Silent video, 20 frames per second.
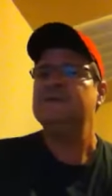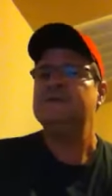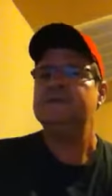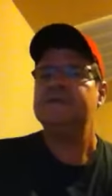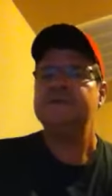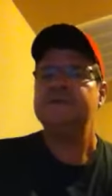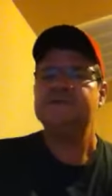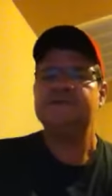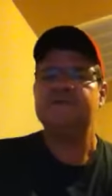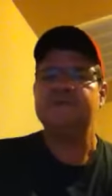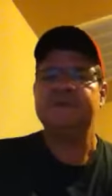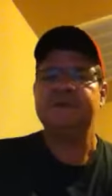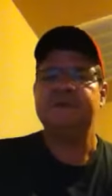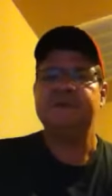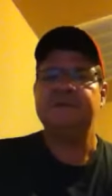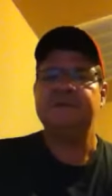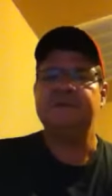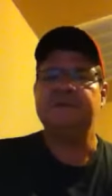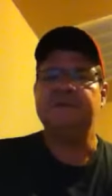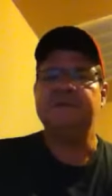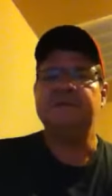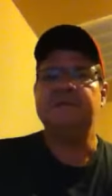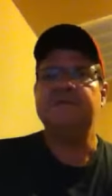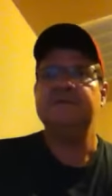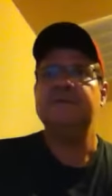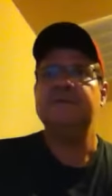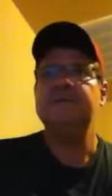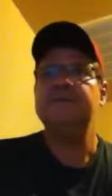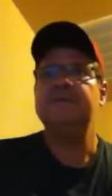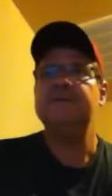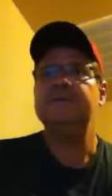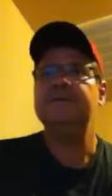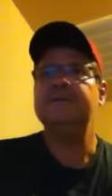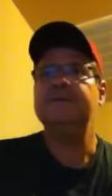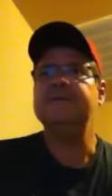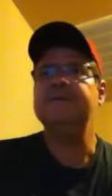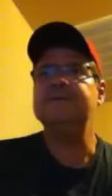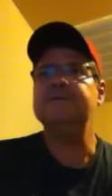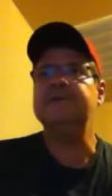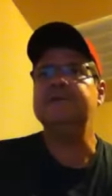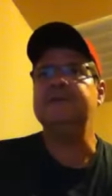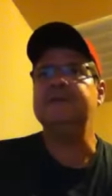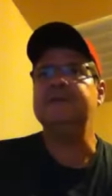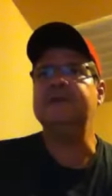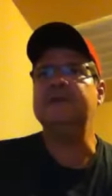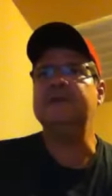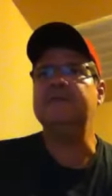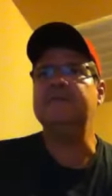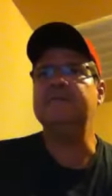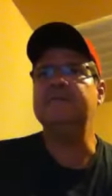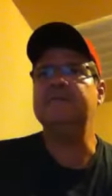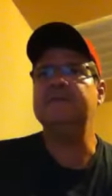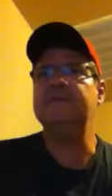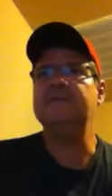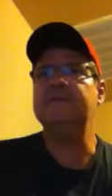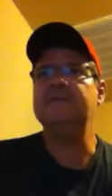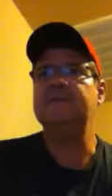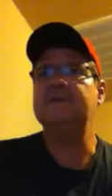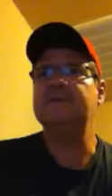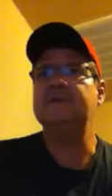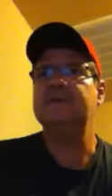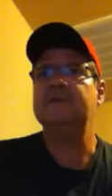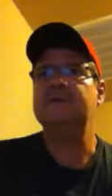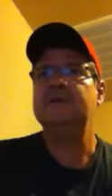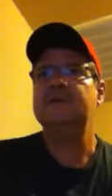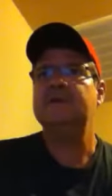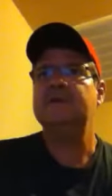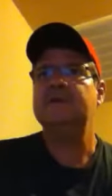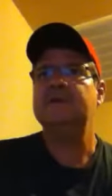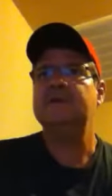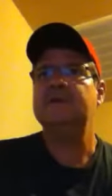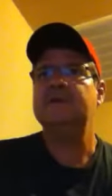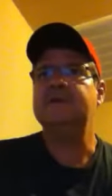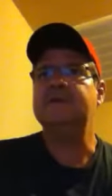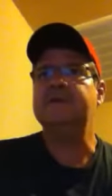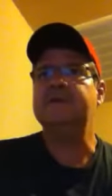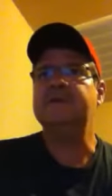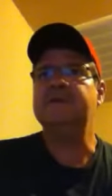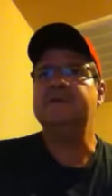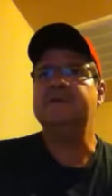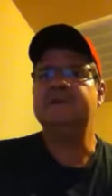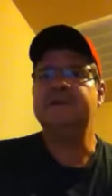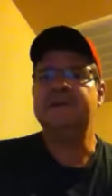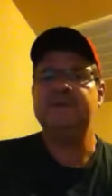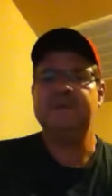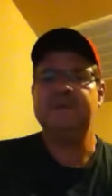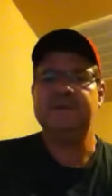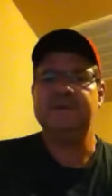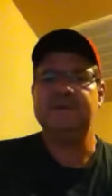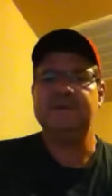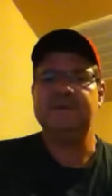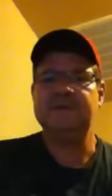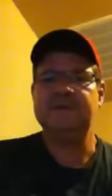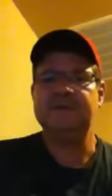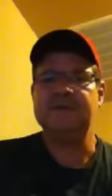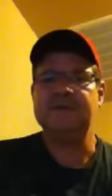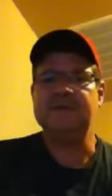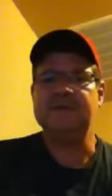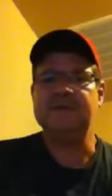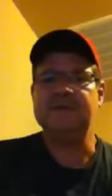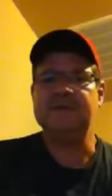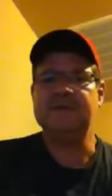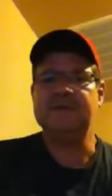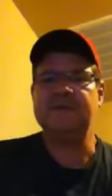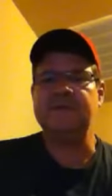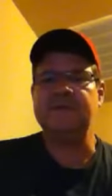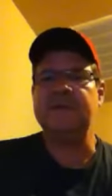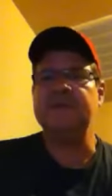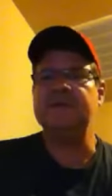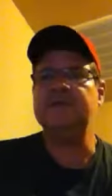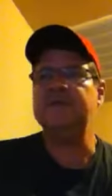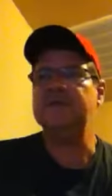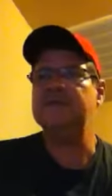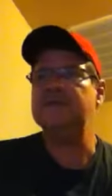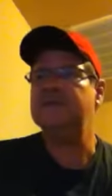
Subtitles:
I'm doing some reading of the news today, and I'm on the MSNBC site.